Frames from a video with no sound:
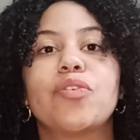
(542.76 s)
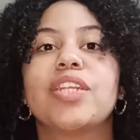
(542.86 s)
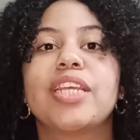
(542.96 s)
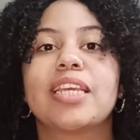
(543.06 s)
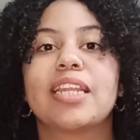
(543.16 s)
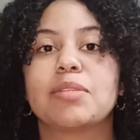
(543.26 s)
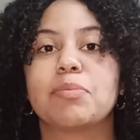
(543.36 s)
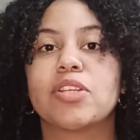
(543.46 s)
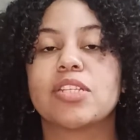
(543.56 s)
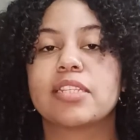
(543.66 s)
ridiculous
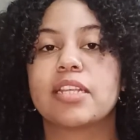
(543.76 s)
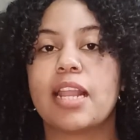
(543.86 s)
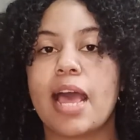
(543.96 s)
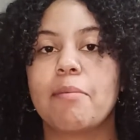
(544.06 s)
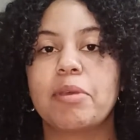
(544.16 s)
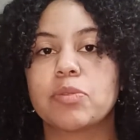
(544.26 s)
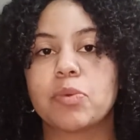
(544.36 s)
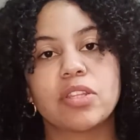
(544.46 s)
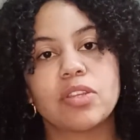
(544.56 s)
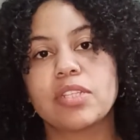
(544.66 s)
because lamb is one
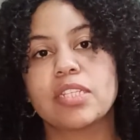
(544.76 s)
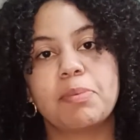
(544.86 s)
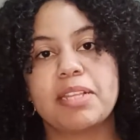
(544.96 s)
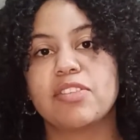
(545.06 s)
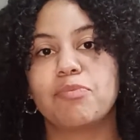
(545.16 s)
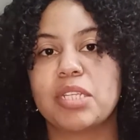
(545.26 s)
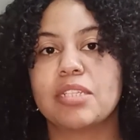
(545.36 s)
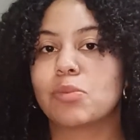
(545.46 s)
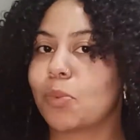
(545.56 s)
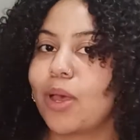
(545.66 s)
of those expensive meats
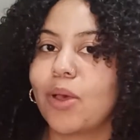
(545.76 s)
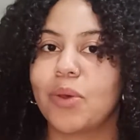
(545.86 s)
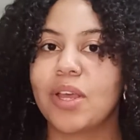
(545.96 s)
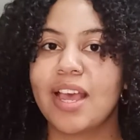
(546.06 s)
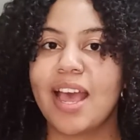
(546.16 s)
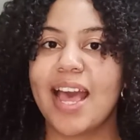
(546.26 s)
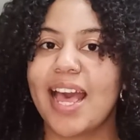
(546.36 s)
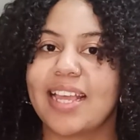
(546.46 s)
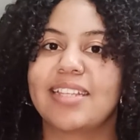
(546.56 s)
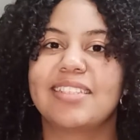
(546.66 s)
as well,
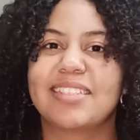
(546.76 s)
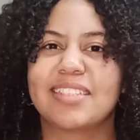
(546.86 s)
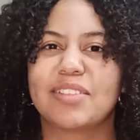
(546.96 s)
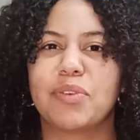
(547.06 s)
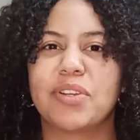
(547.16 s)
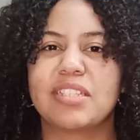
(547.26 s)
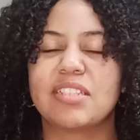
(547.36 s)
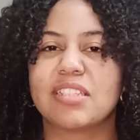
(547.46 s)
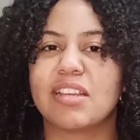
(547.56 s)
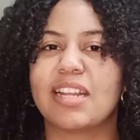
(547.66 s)
and for it to
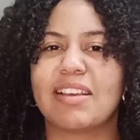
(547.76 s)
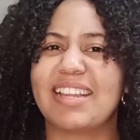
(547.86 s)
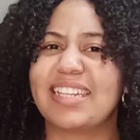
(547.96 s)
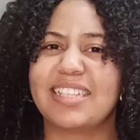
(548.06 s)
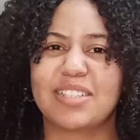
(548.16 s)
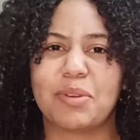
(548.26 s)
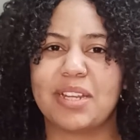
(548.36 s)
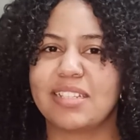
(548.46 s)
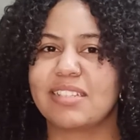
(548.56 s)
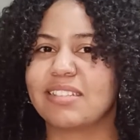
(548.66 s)
just turn out like this, where
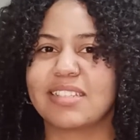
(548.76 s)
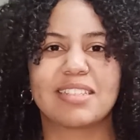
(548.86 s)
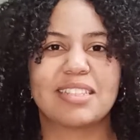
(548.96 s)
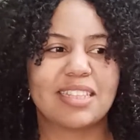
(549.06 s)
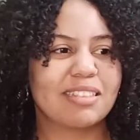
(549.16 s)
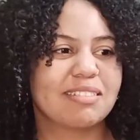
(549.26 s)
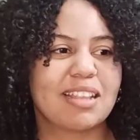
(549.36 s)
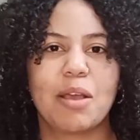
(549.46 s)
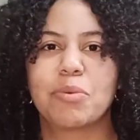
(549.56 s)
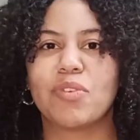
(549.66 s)
it's just,
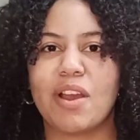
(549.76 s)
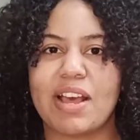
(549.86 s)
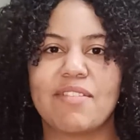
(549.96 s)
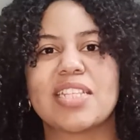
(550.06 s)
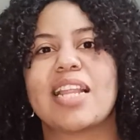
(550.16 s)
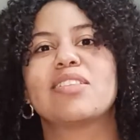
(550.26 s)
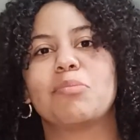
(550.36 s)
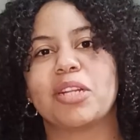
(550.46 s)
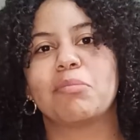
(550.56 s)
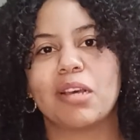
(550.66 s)
I would rather have a slice of
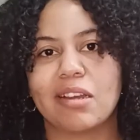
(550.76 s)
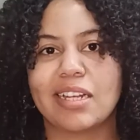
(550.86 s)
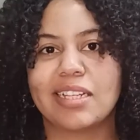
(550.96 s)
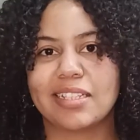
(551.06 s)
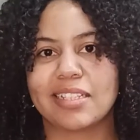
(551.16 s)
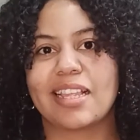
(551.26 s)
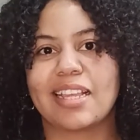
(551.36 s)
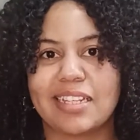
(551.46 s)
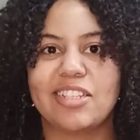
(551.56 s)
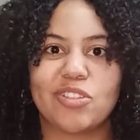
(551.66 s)
bread and butter at least. Like
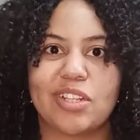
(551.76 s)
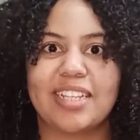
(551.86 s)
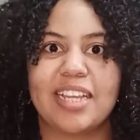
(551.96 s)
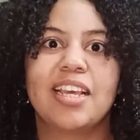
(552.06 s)
literally,